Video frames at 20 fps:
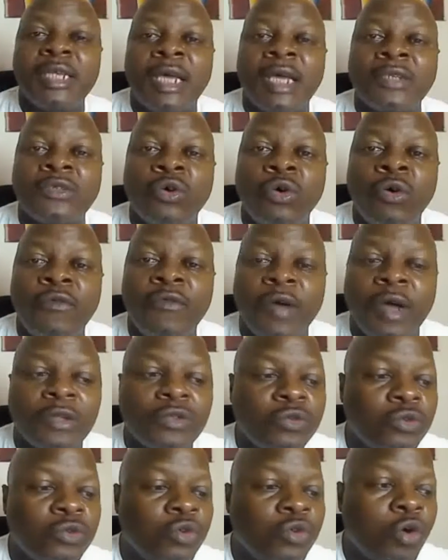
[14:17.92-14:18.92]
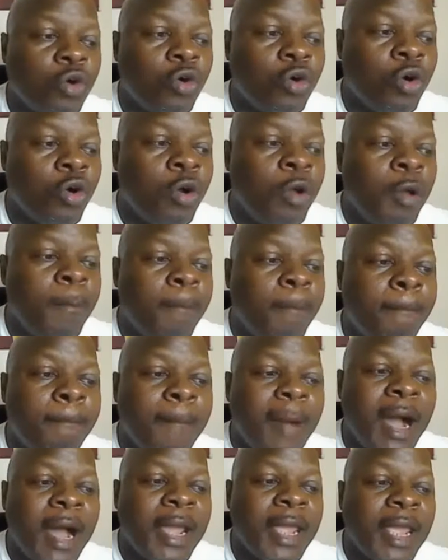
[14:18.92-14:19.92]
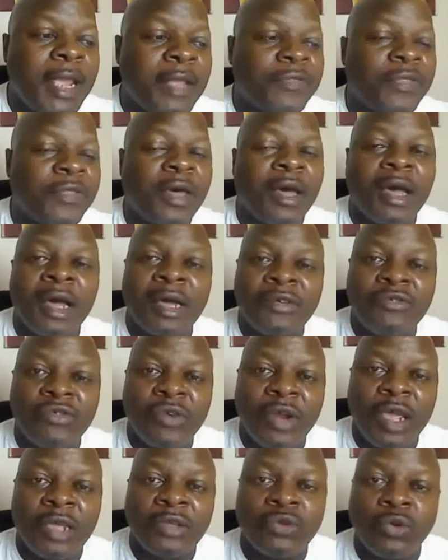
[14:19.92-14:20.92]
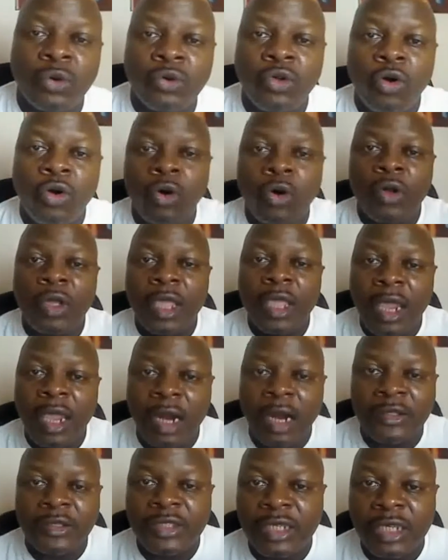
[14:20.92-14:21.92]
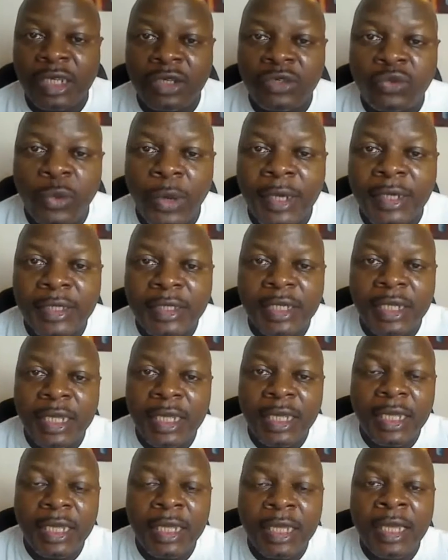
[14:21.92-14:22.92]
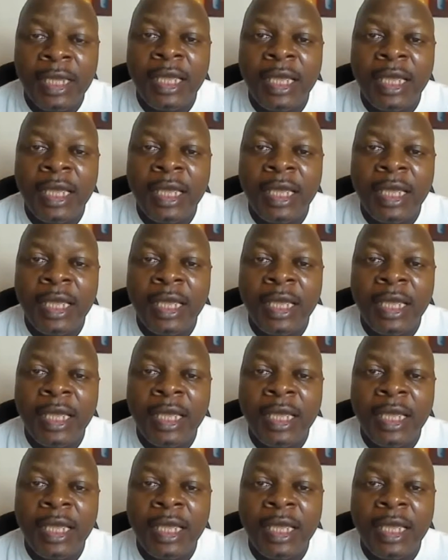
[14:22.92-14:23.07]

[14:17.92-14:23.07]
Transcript: that over to your My Ether address or your ERC20